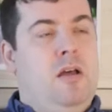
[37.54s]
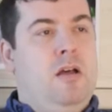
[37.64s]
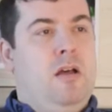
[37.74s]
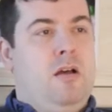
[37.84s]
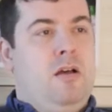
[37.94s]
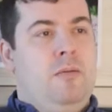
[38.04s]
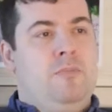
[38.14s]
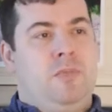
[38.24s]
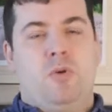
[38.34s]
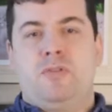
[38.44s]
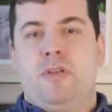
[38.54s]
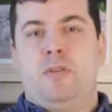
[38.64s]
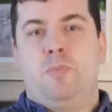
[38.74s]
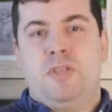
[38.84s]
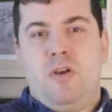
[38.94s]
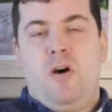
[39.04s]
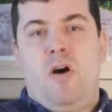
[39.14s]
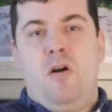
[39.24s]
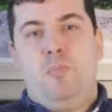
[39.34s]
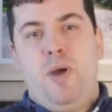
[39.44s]
Those recipes are
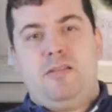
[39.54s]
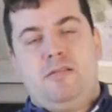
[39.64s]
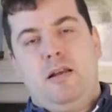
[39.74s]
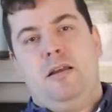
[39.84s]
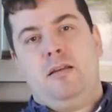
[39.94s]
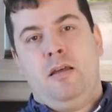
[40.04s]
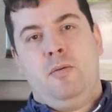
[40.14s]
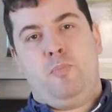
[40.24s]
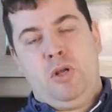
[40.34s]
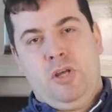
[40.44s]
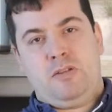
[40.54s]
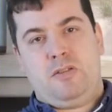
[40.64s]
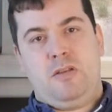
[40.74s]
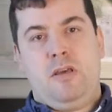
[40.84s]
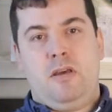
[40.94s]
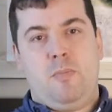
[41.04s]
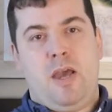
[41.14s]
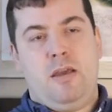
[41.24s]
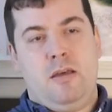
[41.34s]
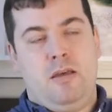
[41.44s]
all best-selling products here in
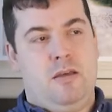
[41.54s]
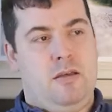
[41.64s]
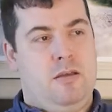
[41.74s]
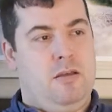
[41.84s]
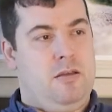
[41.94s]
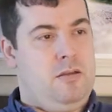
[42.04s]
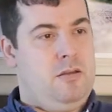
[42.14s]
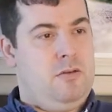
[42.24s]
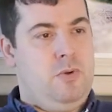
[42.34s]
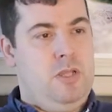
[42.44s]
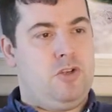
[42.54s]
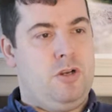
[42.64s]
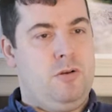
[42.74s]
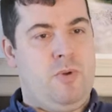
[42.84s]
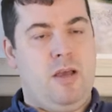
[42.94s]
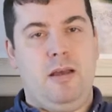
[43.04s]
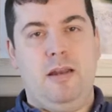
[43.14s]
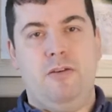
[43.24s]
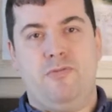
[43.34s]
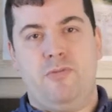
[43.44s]
my region where I
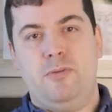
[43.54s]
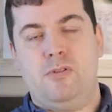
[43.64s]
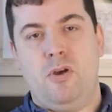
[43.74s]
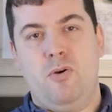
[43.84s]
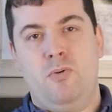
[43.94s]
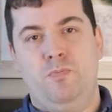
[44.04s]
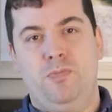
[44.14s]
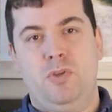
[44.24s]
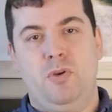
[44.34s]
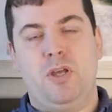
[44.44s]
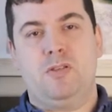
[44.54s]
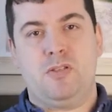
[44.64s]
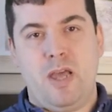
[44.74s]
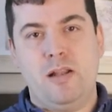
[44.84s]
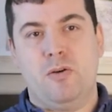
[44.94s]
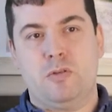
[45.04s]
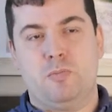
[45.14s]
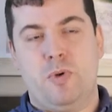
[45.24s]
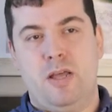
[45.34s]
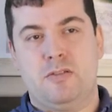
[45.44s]
live, so you can sell those
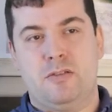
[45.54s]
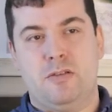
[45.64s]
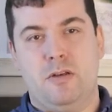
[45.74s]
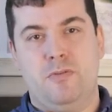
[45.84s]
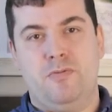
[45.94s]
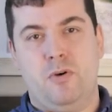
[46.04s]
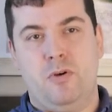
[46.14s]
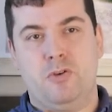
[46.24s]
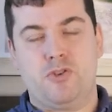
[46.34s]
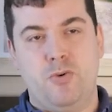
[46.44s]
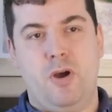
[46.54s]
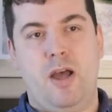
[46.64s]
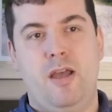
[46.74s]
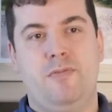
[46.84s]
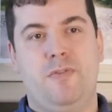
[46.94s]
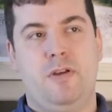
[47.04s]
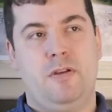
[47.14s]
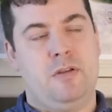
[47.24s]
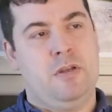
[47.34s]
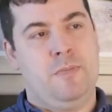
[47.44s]
breads for sure. I have
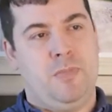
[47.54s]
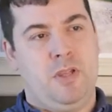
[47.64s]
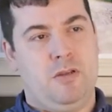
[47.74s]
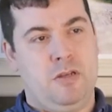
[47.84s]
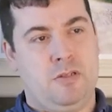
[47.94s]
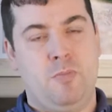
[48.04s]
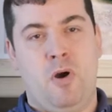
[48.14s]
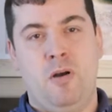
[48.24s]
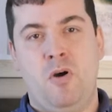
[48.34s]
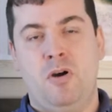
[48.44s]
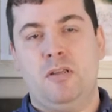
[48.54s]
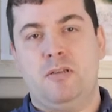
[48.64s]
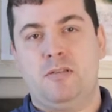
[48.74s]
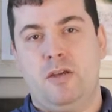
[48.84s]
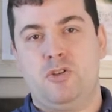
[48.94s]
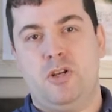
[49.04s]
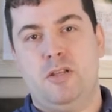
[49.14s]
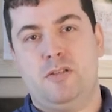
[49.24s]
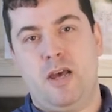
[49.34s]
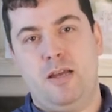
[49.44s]
a small marketing section
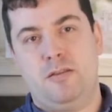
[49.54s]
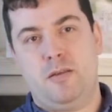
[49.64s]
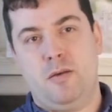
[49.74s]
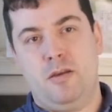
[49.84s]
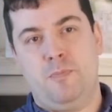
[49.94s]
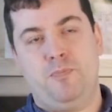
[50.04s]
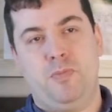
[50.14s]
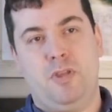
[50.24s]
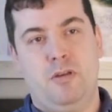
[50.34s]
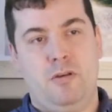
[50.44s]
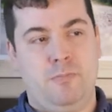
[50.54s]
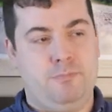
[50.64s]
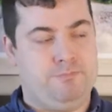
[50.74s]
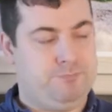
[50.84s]
inside the